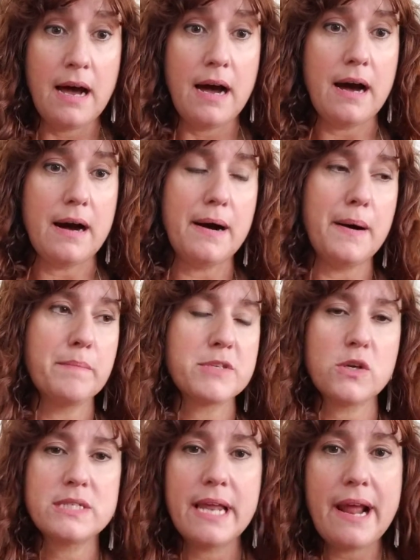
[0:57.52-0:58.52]
Um,
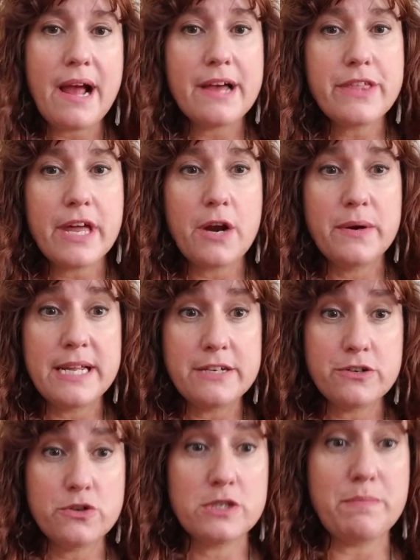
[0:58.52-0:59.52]
so today I thought I would introduce